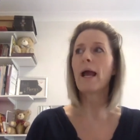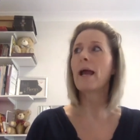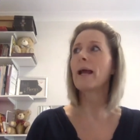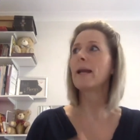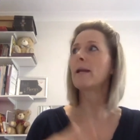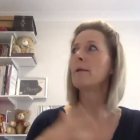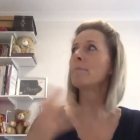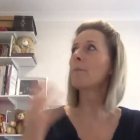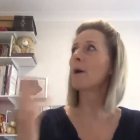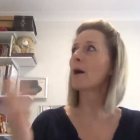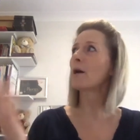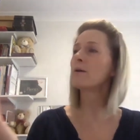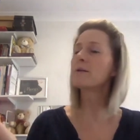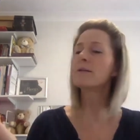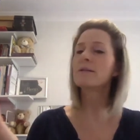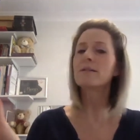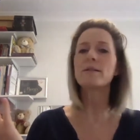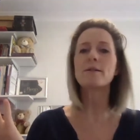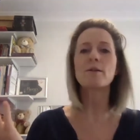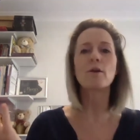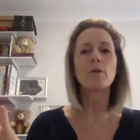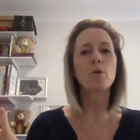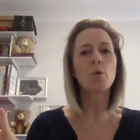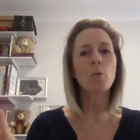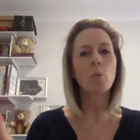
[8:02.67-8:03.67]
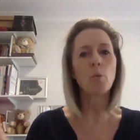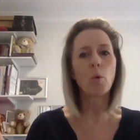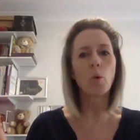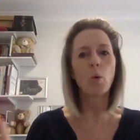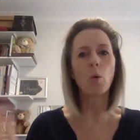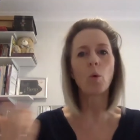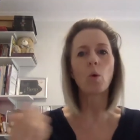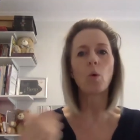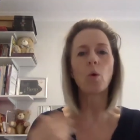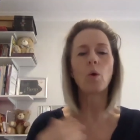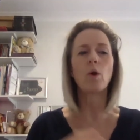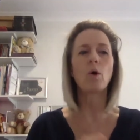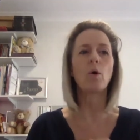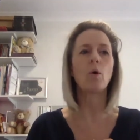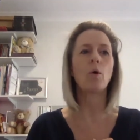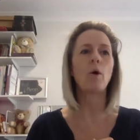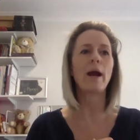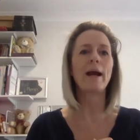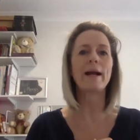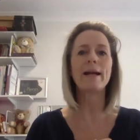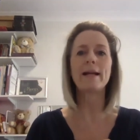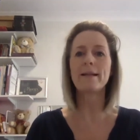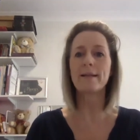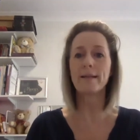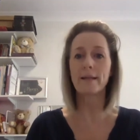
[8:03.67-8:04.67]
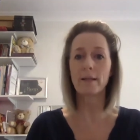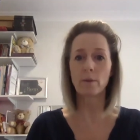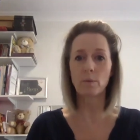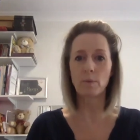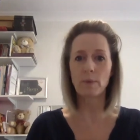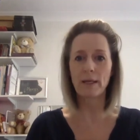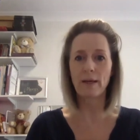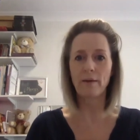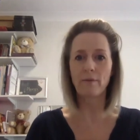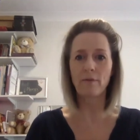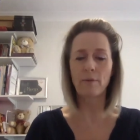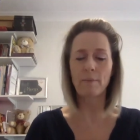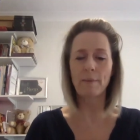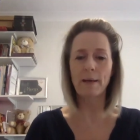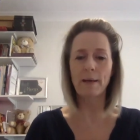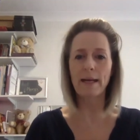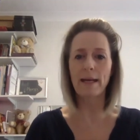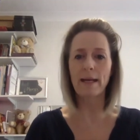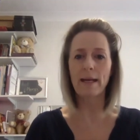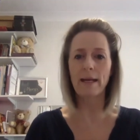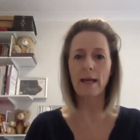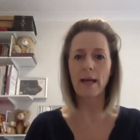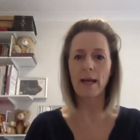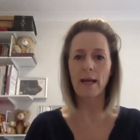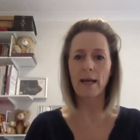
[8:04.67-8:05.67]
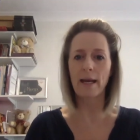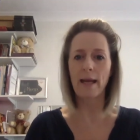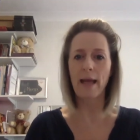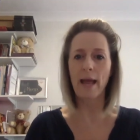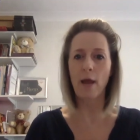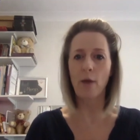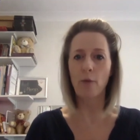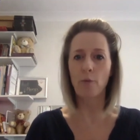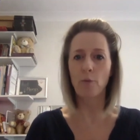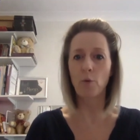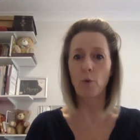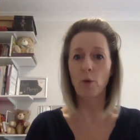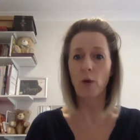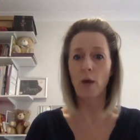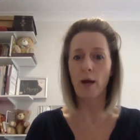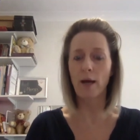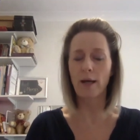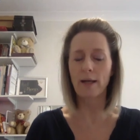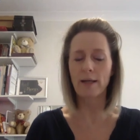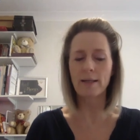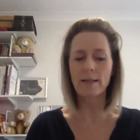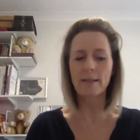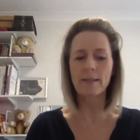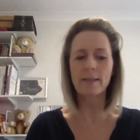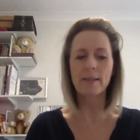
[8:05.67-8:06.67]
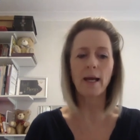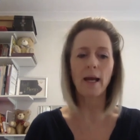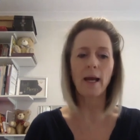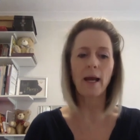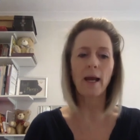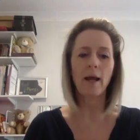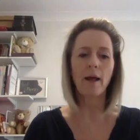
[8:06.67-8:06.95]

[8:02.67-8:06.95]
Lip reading: any posters on the wall or anything that would give them any help or guidance.